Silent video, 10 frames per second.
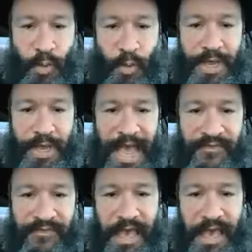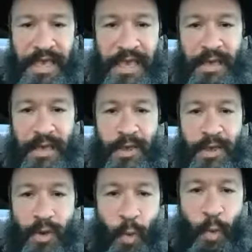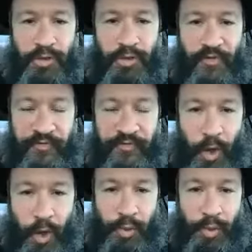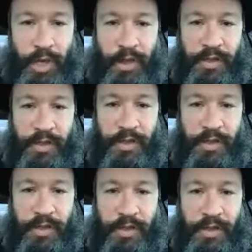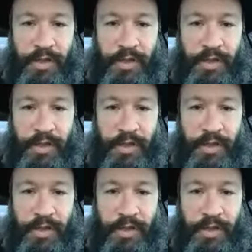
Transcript: we have a wonderful float. We call it the Freedom Menorah.